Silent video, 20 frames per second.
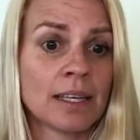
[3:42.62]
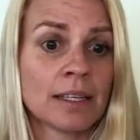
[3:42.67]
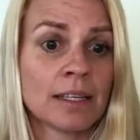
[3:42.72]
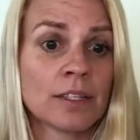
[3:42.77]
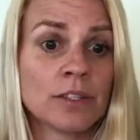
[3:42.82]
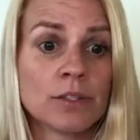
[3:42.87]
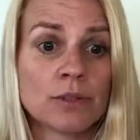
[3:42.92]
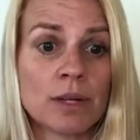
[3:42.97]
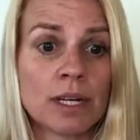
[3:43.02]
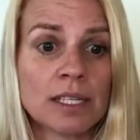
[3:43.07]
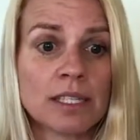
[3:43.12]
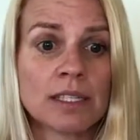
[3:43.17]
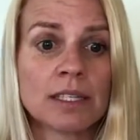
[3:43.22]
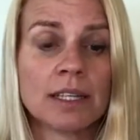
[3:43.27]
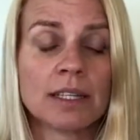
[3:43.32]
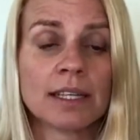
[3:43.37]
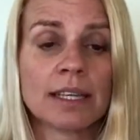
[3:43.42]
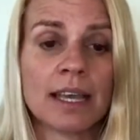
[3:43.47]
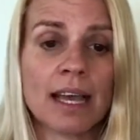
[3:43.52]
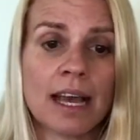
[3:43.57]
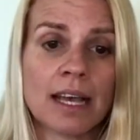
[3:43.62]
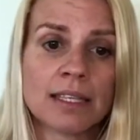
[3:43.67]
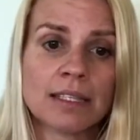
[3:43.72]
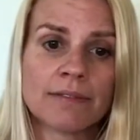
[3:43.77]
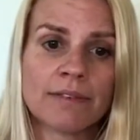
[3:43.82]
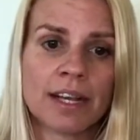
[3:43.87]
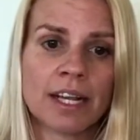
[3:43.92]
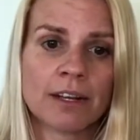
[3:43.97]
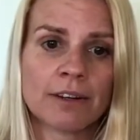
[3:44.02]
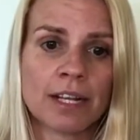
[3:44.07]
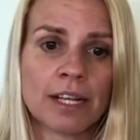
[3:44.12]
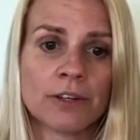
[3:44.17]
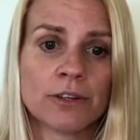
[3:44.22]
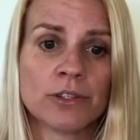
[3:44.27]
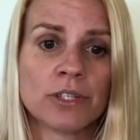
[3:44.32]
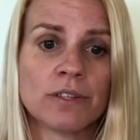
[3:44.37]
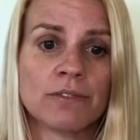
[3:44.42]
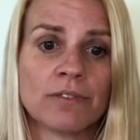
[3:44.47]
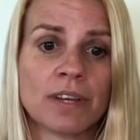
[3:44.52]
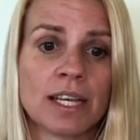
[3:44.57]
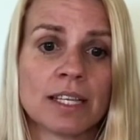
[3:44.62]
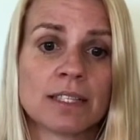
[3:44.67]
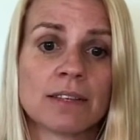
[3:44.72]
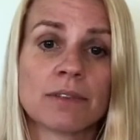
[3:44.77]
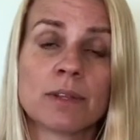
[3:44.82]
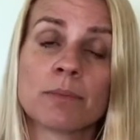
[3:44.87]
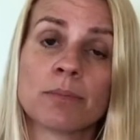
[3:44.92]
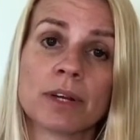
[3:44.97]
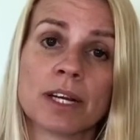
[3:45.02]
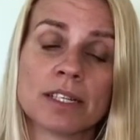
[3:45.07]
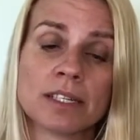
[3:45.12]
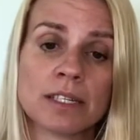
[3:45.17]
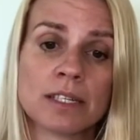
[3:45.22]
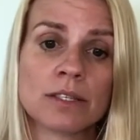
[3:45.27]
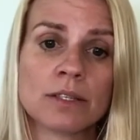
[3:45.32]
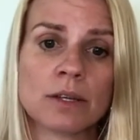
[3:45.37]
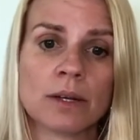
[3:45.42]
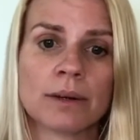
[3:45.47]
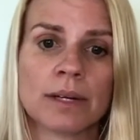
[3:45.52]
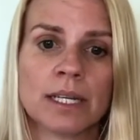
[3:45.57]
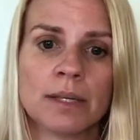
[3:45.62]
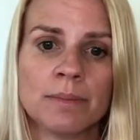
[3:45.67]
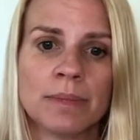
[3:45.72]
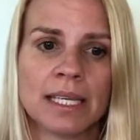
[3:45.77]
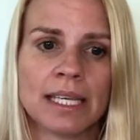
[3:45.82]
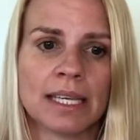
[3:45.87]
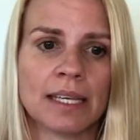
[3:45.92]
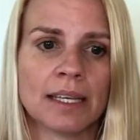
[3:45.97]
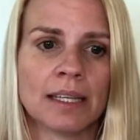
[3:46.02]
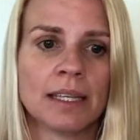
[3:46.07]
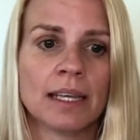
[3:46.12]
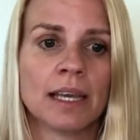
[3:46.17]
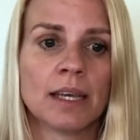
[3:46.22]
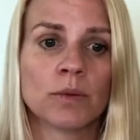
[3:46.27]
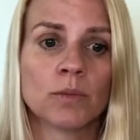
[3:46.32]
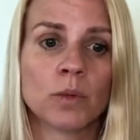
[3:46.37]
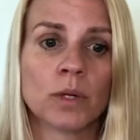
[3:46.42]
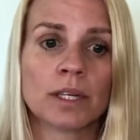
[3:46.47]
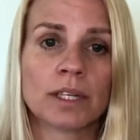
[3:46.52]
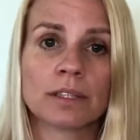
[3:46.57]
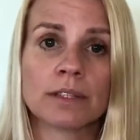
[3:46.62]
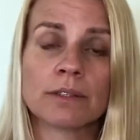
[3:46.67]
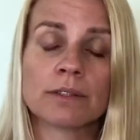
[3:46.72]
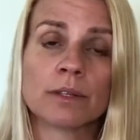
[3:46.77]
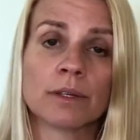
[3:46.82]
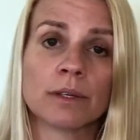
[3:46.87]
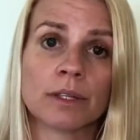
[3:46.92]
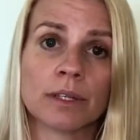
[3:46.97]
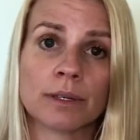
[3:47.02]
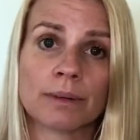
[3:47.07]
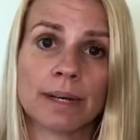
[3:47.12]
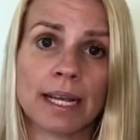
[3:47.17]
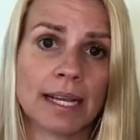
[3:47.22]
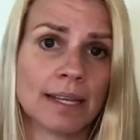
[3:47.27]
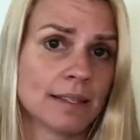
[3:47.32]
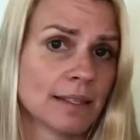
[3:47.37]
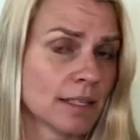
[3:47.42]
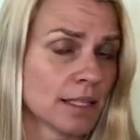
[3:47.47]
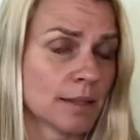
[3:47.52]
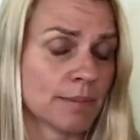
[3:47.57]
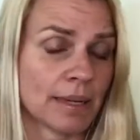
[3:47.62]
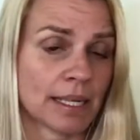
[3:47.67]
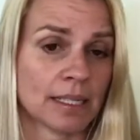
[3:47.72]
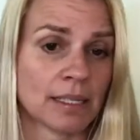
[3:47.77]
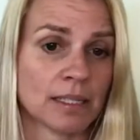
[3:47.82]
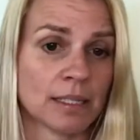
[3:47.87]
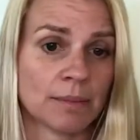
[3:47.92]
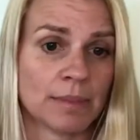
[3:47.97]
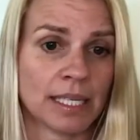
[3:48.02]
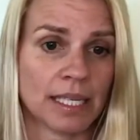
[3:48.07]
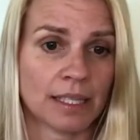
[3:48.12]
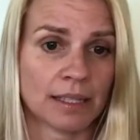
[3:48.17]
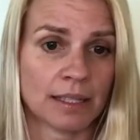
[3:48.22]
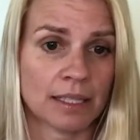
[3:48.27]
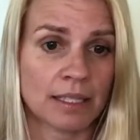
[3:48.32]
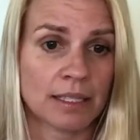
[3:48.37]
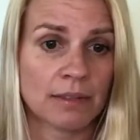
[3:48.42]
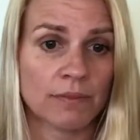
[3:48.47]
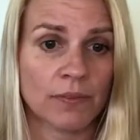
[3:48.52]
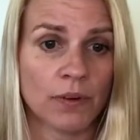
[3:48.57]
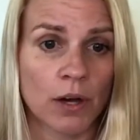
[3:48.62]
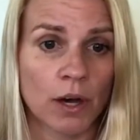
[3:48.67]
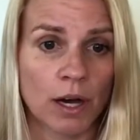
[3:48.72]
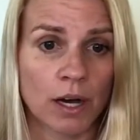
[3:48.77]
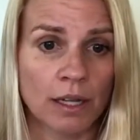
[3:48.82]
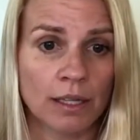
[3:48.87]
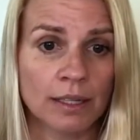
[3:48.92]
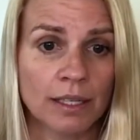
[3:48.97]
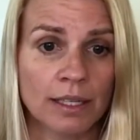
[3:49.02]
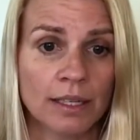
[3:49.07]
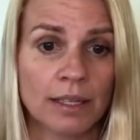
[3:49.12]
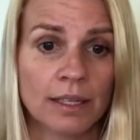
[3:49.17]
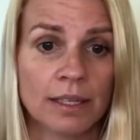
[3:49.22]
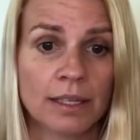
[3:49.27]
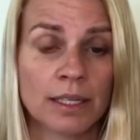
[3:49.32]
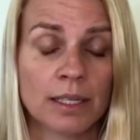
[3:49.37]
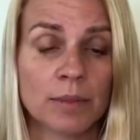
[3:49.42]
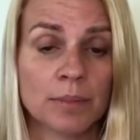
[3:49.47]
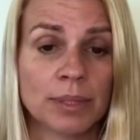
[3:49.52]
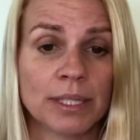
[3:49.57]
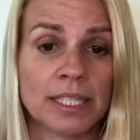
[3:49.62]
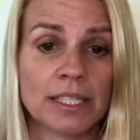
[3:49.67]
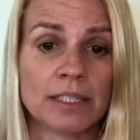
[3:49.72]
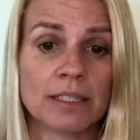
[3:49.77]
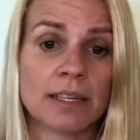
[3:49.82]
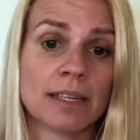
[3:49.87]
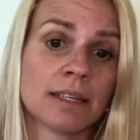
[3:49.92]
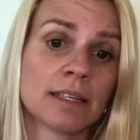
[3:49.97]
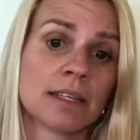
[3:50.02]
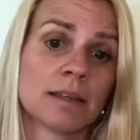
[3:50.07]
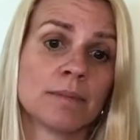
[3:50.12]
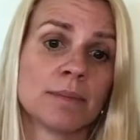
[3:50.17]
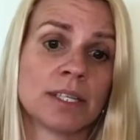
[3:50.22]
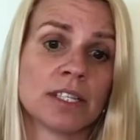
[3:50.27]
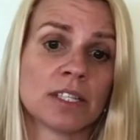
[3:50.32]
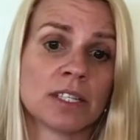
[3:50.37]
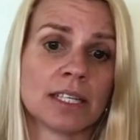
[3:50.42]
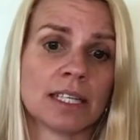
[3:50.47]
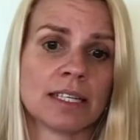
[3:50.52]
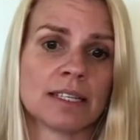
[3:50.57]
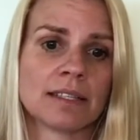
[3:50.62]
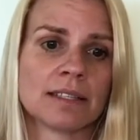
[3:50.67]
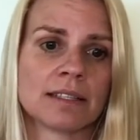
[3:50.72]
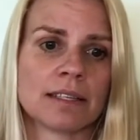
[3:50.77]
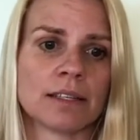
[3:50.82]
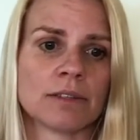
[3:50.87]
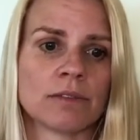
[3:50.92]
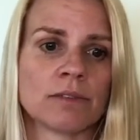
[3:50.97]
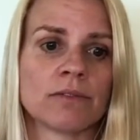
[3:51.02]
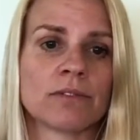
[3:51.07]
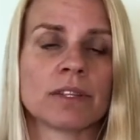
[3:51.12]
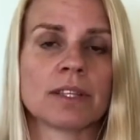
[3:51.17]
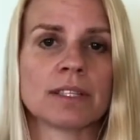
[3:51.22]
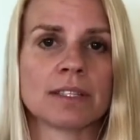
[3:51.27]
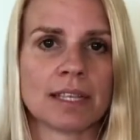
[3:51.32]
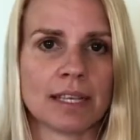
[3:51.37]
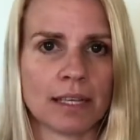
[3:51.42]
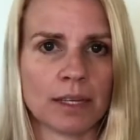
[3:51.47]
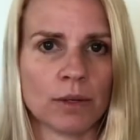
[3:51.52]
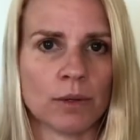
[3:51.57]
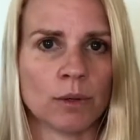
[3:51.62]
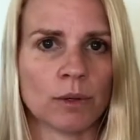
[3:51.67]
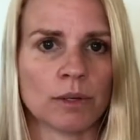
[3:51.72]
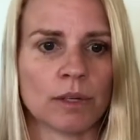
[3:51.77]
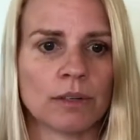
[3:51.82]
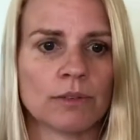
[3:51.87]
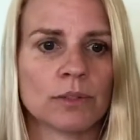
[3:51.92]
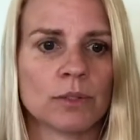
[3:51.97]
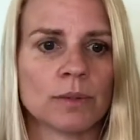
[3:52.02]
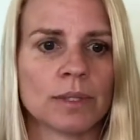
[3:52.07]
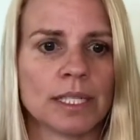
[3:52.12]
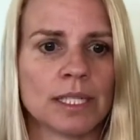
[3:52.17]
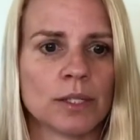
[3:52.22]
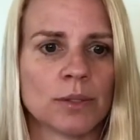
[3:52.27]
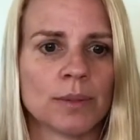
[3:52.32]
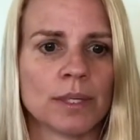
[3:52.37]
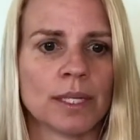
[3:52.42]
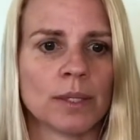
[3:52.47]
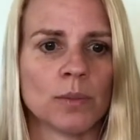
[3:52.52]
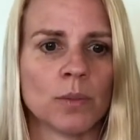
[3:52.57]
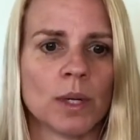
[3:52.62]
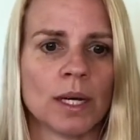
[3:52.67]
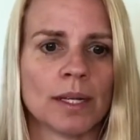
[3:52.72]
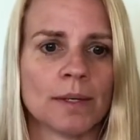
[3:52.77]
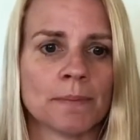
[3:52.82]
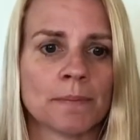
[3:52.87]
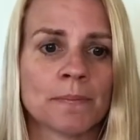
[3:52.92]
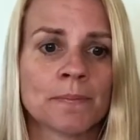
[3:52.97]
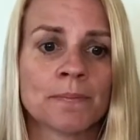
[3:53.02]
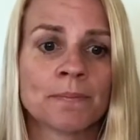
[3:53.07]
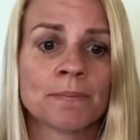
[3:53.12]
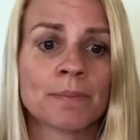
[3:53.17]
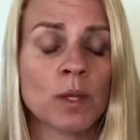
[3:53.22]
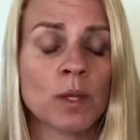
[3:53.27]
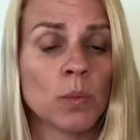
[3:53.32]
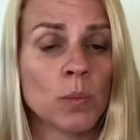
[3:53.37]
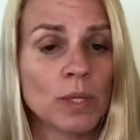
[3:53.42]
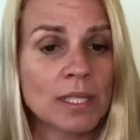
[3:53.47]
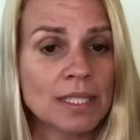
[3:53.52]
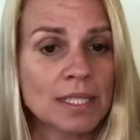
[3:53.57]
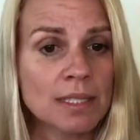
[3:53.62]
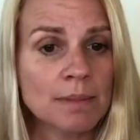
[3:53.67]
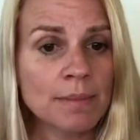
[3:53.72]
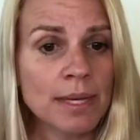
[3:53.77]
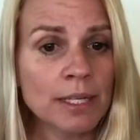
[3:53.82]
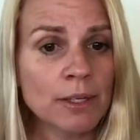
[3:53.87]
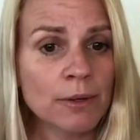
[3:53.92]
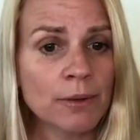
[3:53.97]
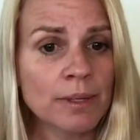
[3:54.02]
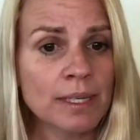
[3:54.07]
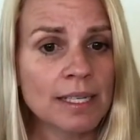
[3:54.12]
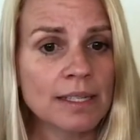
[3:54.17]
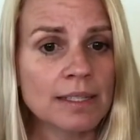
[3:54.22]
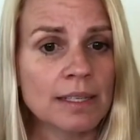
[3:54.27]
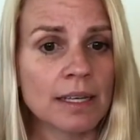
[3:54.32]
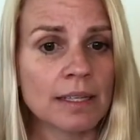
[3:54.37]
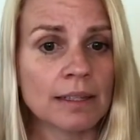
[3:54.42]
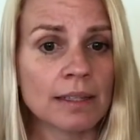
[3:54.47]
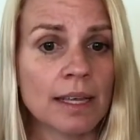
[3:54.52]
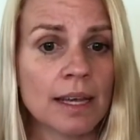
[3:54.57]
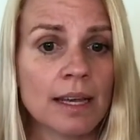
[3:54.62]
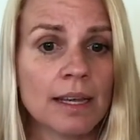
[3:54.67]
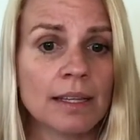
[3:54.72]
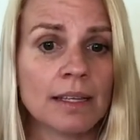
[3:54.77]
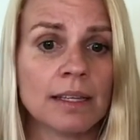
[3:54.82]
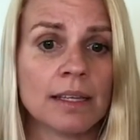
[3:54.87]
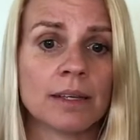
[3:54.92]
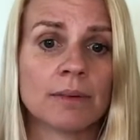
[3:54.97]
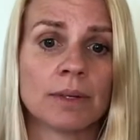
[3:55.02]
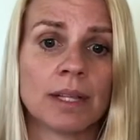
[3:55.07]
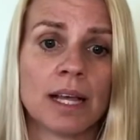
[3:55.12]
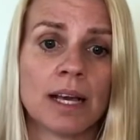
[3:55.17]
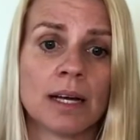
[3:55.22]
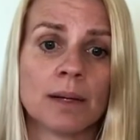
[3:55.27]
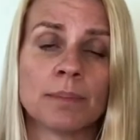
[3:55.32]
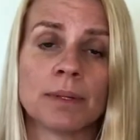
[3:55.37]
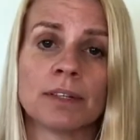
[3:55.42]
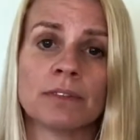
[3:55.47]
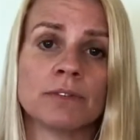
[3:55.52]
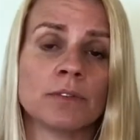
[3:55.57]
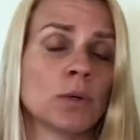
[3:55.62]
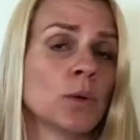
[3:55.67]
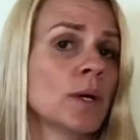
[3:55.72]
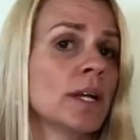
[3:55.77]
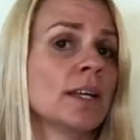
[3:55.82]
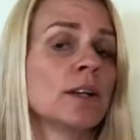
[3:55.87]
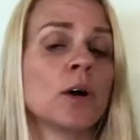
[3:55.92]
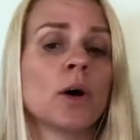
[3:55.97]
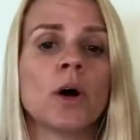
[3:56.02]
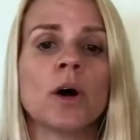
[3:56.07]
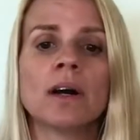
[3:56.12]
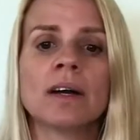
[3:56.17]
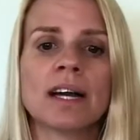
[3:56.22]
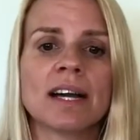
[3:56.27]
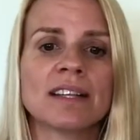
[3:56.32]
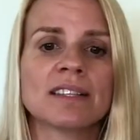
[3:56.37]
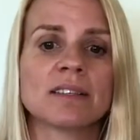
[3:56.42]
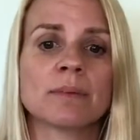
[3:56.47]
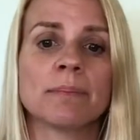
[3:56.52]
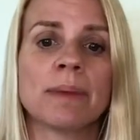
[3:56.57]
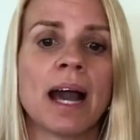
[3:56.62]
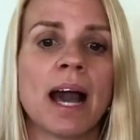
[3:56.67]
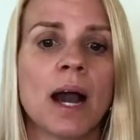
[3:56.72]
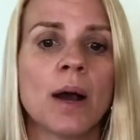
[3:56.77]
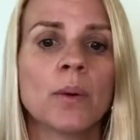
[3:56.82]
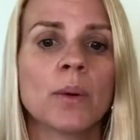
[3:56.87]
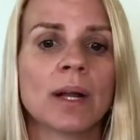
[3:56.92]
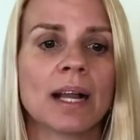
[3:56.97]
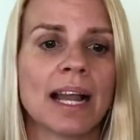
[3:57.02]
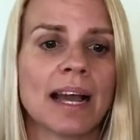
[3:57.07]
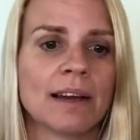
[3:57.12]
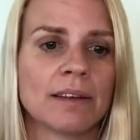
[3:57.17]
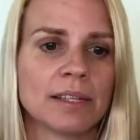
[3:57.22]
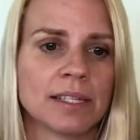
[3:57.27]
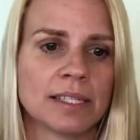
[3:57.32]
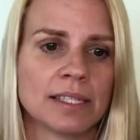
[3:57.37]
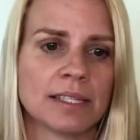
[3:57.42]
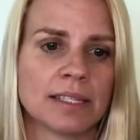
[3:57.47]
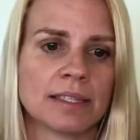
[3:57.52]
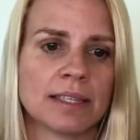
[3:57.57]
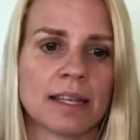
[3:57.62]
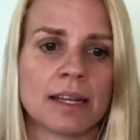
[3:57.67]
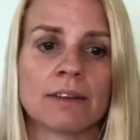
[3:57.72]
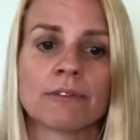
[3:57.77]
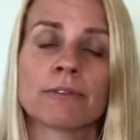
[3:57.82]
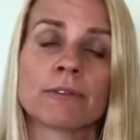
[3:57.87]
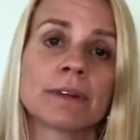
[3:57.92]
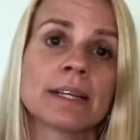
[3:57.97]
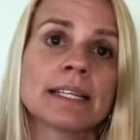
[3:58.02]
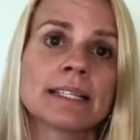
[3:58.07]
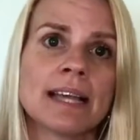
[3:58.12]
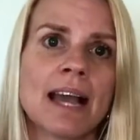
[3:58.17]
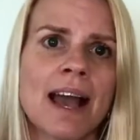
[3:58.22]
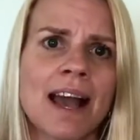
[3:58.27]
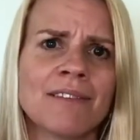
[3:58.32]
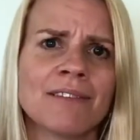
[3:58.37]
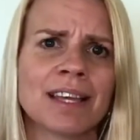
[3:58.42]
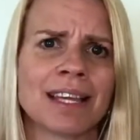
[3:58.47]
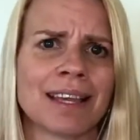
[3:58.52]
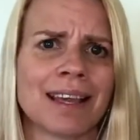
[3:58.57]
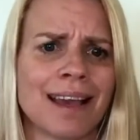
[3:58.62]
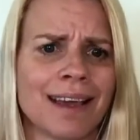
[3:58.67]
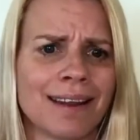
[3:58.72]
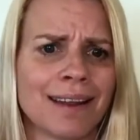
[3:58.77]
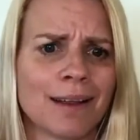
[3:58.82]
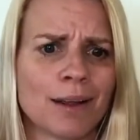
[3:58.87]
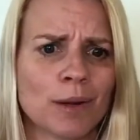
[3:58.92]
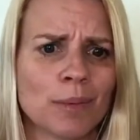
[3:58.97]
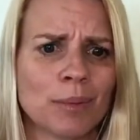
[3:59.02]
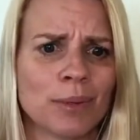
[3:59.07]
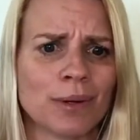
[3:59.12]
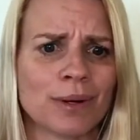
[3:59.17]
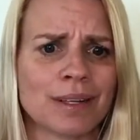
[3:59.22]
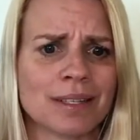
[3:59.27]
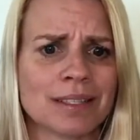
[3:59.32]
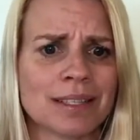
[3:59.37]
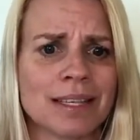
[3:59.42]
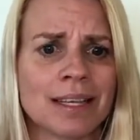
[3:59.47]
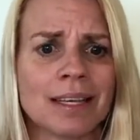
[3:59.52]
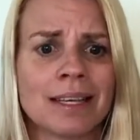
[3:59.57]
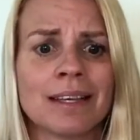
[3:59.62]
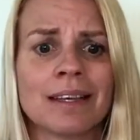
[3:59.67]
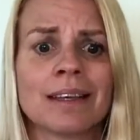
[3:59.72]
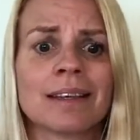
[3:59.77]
Construction on the gas-fired energy phase of the project has already begun, and work on the solar array is expected to begin this fall. Completion and commissioning is scheduled for the second quarter of 2021. Once the microgrid is online, it will help avoid all kinds of power outages that have wreaked havoc at airports